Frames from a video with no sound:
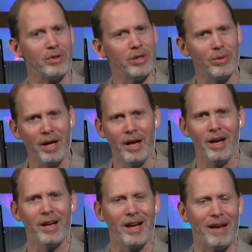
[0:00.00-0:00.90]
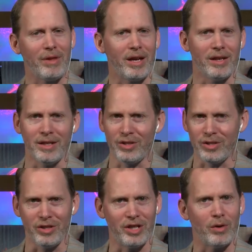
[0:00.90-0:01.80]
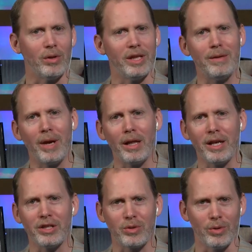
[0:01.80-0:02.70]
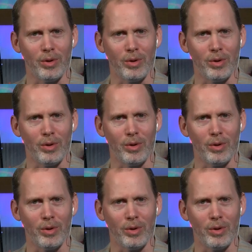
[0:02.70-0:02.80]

Do you have like a, just a general email list or,